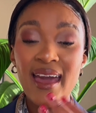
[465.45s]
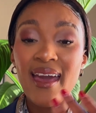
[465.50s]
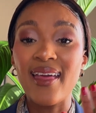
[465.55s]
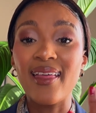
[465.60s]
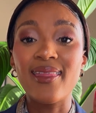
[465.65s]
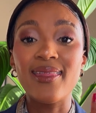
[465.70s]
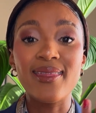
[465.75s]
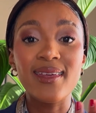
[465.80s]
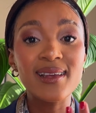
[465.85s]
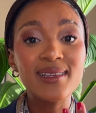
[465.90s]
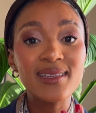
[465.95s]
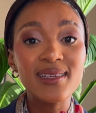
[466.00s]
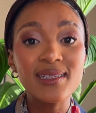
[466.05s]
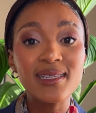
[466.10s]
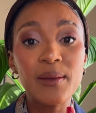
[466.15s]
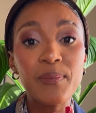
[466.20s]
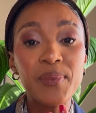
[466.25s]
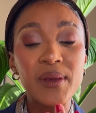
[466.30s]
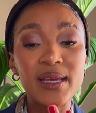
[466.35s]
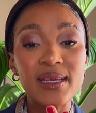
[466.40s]
This is
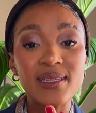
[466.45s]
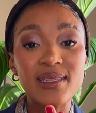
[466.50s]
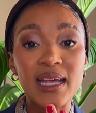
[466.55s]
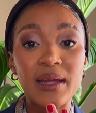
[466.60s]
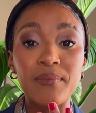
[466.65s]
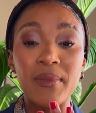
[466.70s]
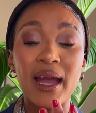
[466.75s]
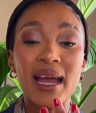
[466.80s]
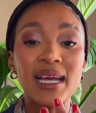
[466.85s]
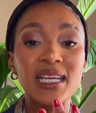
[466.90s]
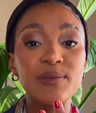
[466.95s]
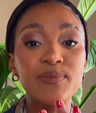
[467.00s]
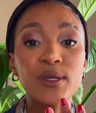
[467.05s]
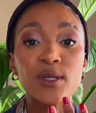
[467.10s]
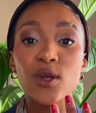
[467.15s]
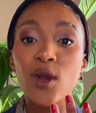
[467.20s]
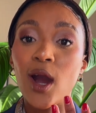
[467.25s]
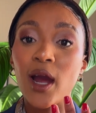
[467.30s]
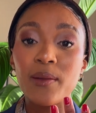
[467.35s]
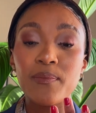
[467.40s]
a piece that my
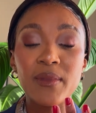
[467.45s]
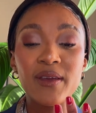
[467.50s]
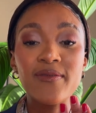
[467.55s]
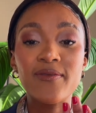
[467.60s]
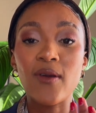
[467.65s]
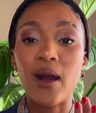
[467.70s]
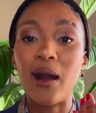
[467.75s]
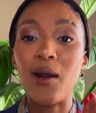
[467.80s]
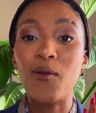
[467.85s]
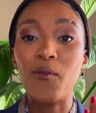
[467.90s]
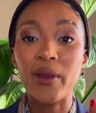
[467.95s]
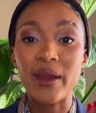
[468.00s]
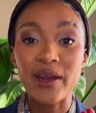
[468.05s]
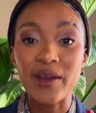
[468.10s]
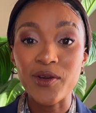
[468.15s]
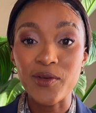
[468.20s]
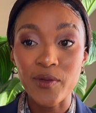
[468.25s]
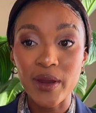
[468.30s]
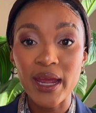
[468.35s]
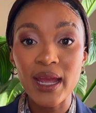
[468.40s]
husband got me for our
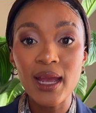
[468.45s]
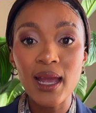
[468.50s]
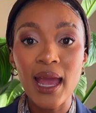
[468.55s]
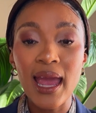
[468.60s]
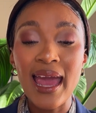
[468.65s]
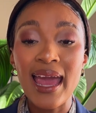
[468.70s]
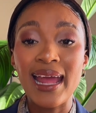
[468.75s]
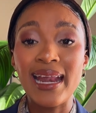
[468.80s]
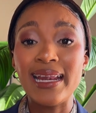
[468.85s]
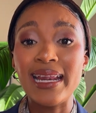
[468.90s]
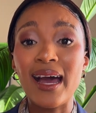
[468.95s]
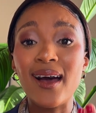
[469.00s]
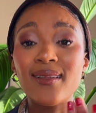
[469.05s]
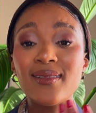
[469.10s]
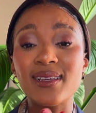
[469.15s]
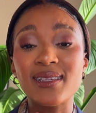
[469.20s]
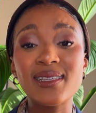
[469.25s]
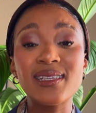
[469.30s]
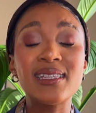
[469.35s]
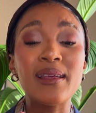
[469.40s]
wedding ring. Now
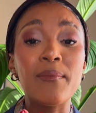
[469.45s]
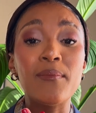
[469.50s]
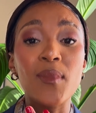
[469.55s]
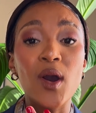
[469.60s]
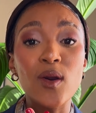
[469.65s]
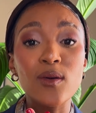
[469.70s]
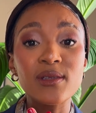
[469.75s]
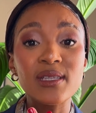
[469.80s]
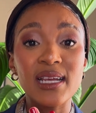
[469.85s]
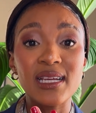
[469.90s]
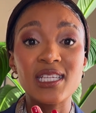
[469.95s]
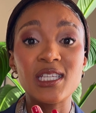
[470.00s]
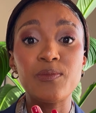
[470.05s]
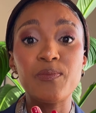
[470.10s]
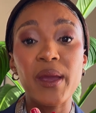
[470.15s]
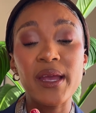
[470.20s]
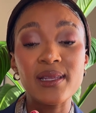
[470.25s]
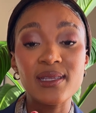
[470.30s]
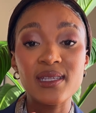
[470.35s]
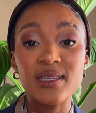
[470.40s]
this is the most
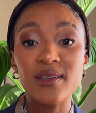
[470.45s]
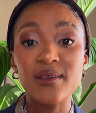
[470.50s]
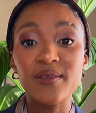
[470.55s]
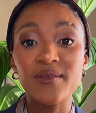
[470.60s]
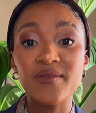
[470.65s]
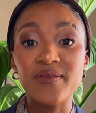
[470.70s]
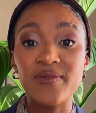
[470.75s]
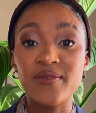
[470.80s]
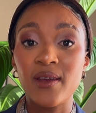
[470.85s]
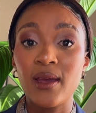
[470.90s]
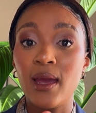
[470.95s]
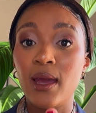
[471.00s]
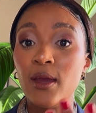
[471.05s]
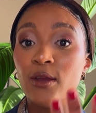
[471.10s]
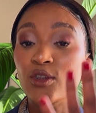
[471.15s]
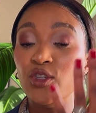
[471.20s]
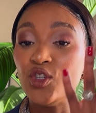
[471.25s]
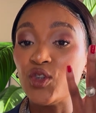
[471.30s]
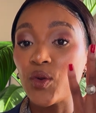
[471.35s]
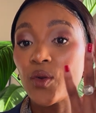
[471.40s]
expensive
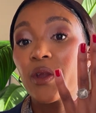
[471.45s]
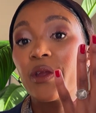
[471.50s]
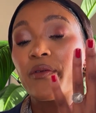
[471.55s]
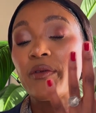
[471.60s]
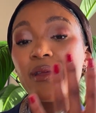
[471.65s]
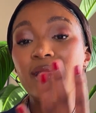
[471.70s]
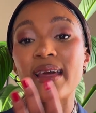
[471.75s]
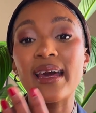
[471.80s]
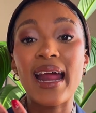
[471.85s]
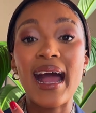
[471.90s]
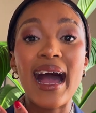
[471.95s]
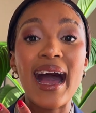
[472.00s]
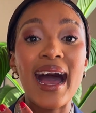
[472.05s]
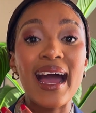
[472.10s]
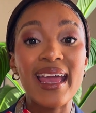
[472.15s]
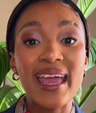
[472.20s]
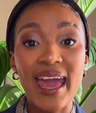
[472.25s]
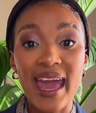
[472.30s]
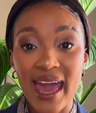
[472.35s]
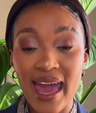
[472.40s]
jewelry that
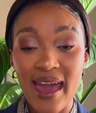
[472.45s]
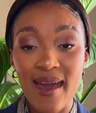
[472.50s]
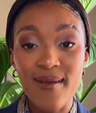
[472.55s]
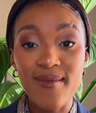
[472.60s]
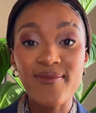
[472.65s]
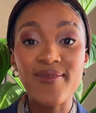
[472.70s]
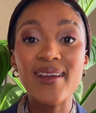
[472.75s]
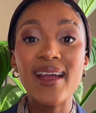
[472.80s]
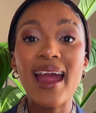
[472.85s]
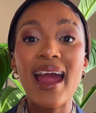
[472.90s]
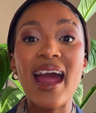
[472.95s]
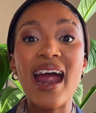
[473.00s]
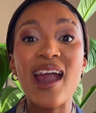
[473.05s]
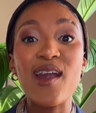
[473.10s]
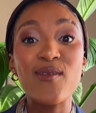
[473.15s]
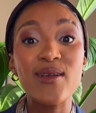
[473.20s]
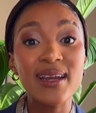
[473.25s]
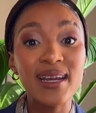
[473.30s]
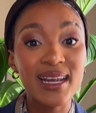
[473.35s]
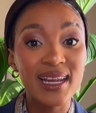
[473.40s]
I have
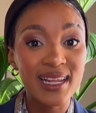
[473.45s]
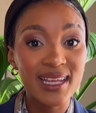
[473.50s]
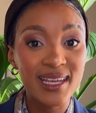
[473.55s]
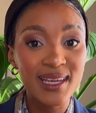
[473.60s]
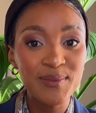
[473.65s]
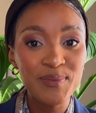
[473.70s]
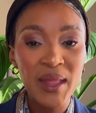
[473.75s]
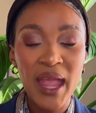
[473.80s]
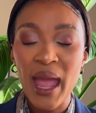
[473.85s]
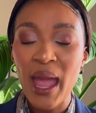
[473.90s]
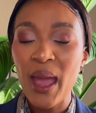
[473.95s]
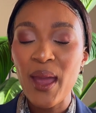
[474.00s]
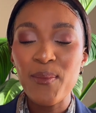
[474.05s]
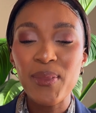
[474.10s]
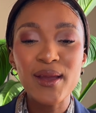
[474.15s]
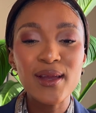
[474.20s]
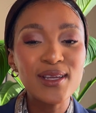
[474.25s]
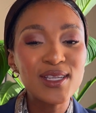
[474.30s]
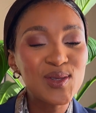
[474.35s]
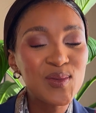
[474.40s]
currently,
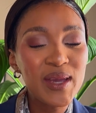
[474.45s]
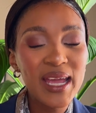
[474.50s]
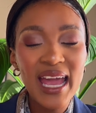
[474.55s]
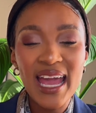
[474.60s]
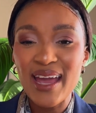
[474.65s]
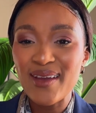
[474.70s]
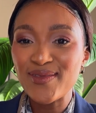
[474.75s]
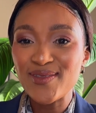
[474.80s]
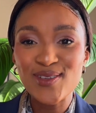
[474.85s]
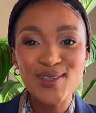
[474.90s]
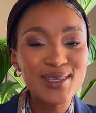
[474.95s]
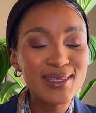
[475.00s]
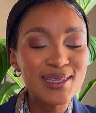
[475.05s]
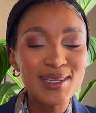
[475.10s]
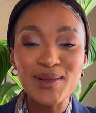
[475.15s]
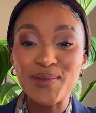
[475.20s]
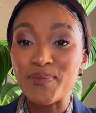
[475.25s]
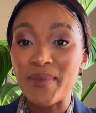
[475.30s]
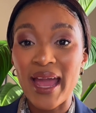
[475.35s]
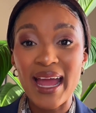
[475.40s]
because we have to
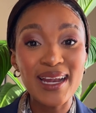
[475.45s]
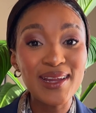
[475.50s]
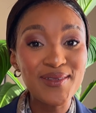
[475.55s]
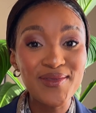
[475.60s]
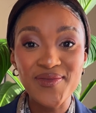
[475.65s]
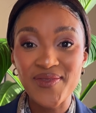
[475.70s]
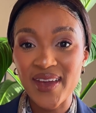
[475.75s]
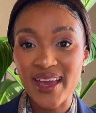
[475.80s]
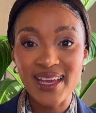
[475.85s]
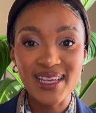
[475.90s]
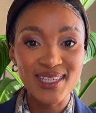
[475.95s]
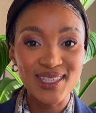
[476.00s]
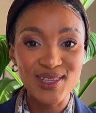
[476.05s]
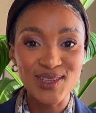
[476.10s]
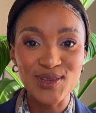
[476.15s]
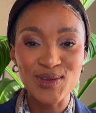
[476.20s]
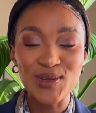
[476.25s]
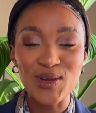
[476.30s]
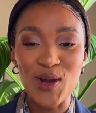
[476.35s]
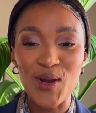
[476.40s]
still manifest
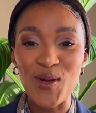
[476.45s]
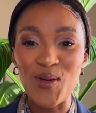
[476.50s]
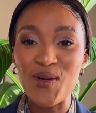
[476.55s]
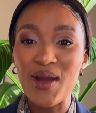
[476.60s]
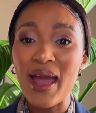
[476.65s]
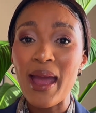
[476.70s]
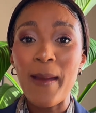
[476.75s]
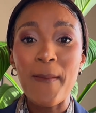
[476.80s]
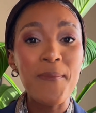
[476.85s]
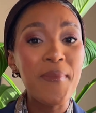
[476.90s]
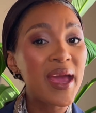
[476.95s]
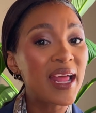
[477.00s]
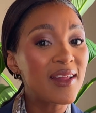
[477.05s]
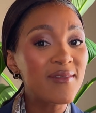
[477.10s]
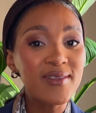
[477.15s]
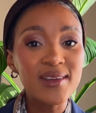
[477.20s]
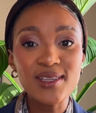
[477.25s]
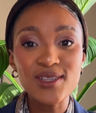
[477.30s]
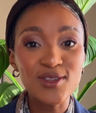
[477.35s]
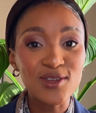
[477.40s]

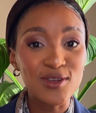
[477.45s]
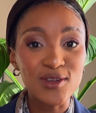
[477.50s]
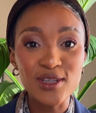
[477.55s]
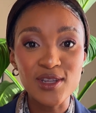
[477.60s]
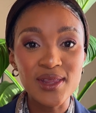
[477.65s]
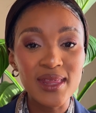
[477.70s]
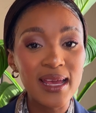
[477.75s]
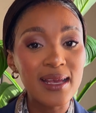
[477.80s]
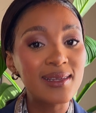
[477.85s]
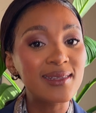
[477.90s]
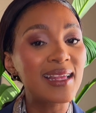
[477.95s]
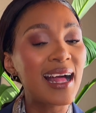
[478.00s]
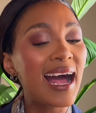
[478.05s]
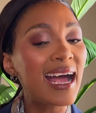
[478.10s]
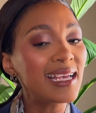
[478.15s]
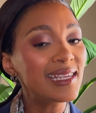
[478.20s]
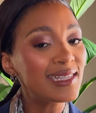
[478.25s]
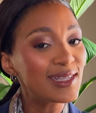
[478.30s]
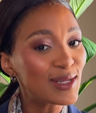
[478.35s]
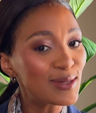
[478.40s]
good things. I
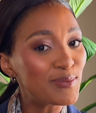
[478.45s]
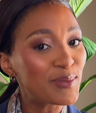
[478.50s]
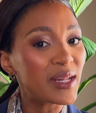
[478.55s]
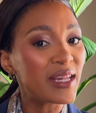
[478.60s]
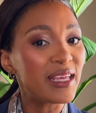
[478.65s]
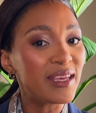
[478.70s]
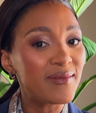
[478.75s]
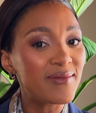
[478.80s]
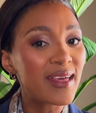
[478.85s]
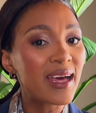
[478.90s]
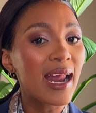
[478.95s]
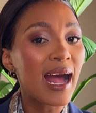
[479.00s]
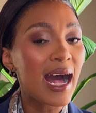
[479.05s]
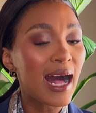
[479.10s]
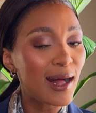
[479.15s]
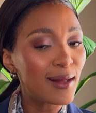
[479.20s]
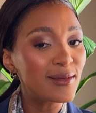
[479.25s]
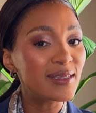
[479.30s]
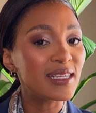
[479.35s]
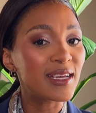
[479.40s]
still believe that
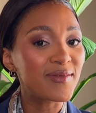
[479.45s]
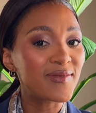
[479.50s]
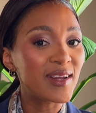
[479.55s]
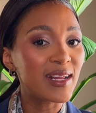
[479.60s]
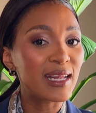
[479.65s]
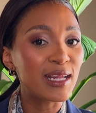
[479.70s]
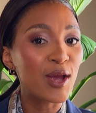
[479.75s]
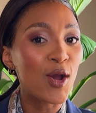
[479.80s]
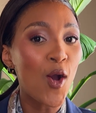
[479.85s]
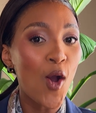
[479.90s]
I'll definitely